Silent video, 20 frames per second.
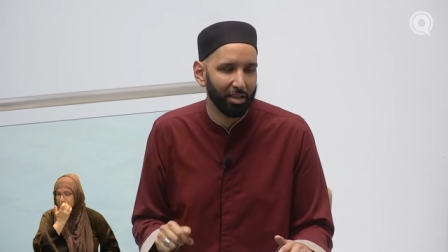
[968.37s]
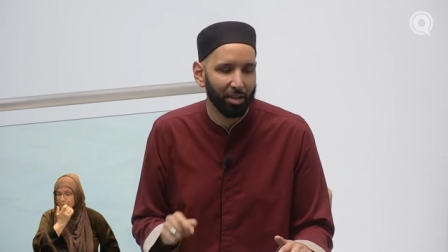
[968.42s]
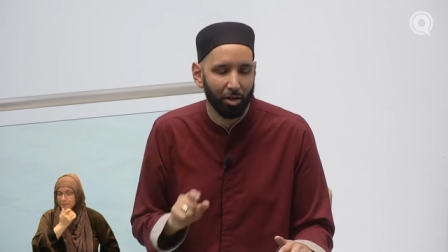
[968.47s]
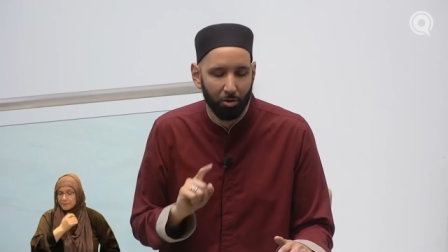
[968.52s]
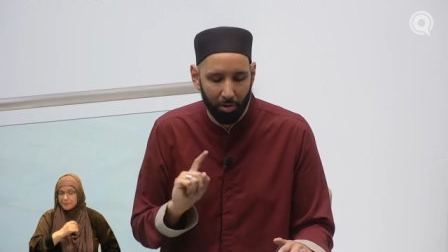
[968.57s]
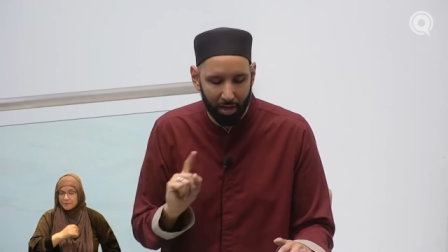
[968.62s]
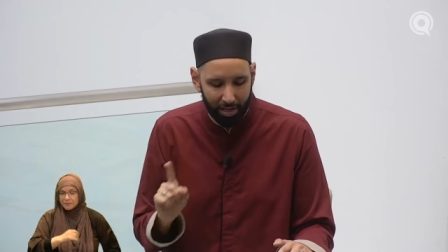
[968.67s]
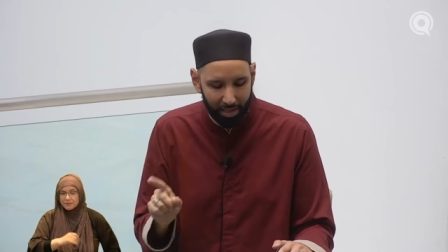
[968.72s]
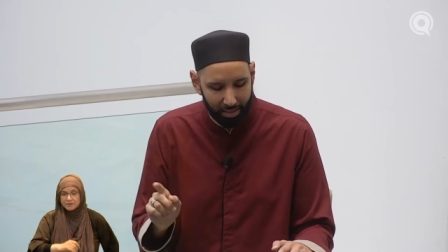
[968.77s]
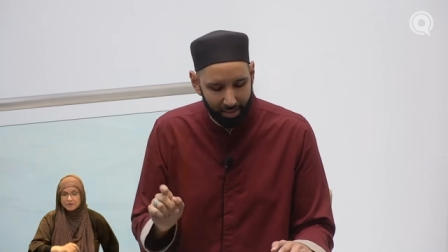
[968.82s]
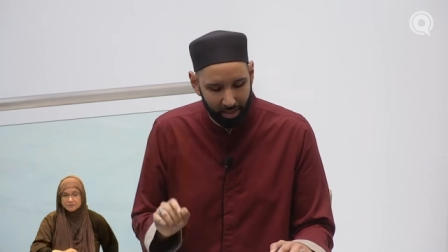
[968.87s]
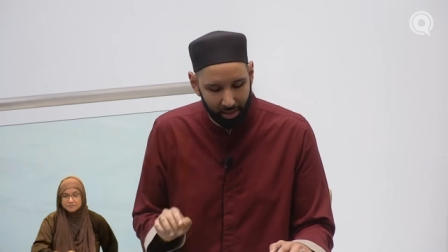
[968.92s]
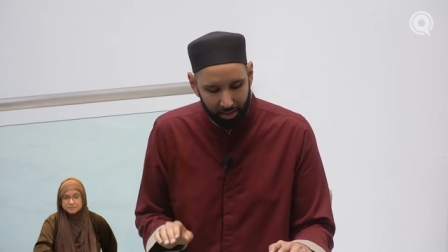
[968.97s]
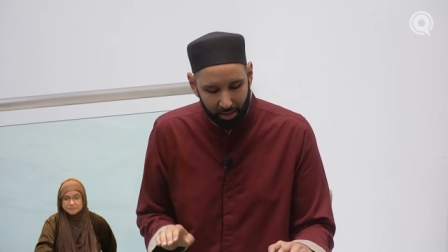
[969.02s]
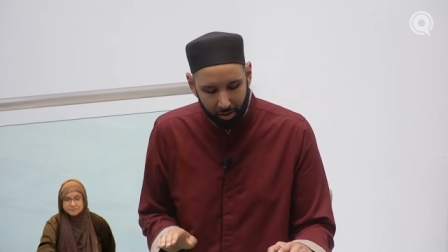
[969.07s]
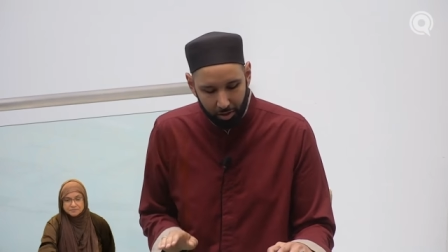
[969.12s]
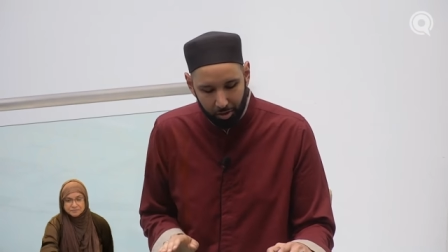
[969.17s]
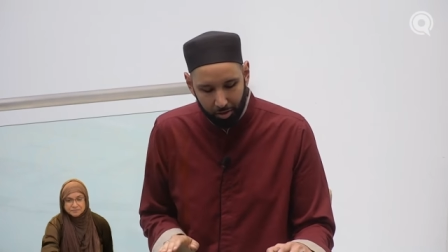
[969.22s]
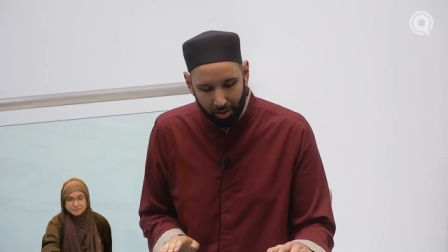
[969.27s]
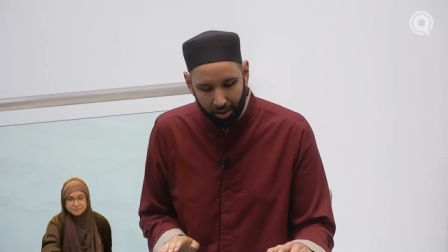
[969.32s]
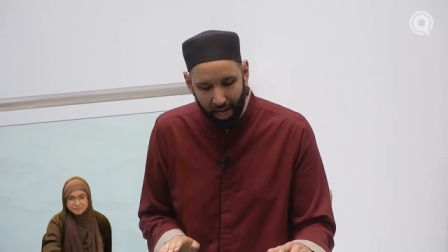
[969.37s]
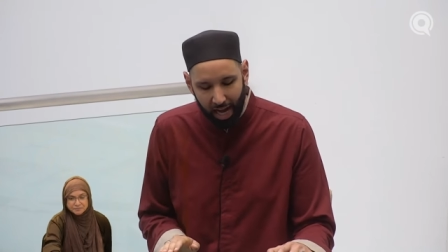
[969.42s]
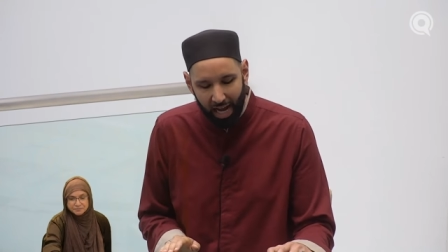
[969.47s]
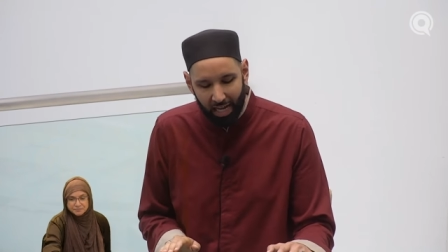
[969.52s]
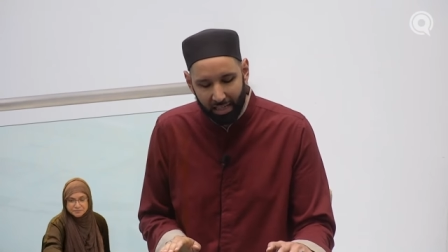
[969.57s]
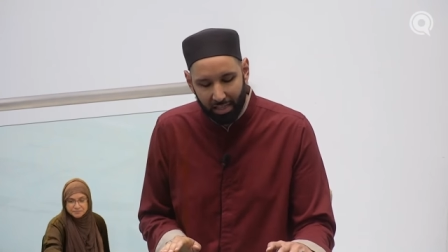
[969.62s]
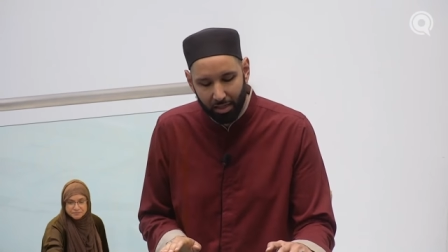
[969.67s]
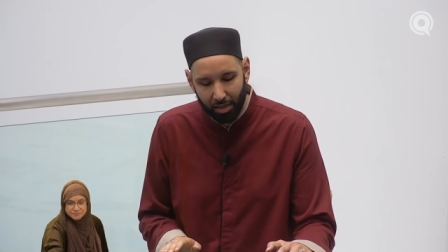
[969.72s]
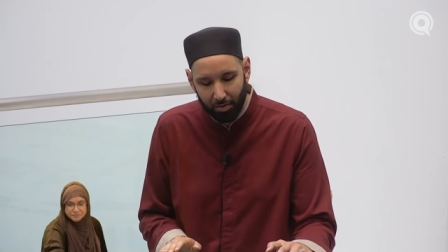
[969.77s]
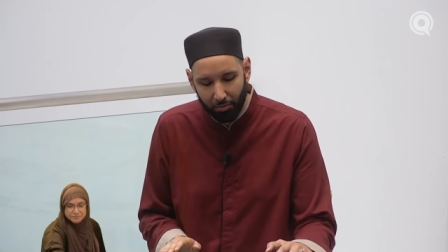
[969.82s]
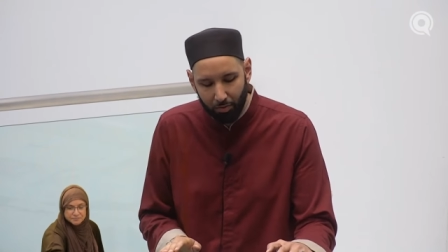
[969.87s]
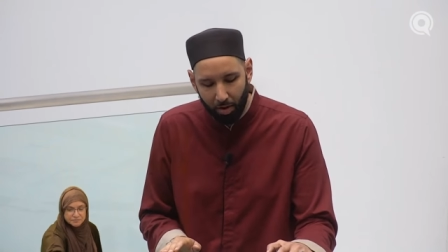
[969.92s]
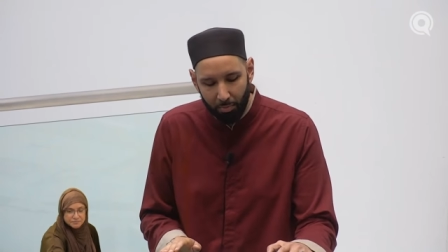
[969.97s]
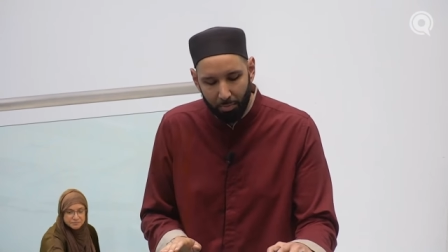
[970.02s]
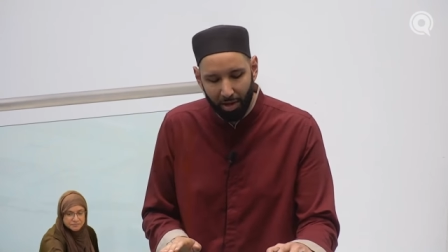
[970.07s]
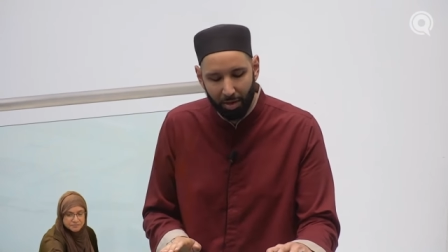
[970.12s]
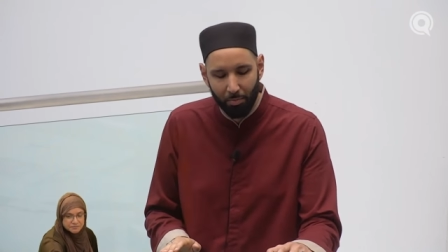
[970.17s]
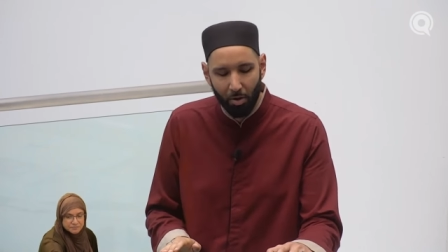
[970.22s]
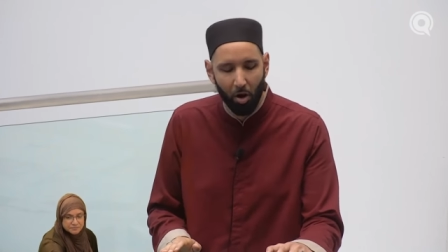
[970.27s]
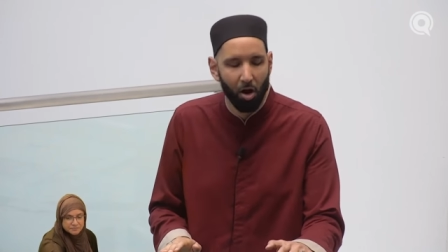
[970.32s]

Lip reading: The greatest thing that you could ask from Him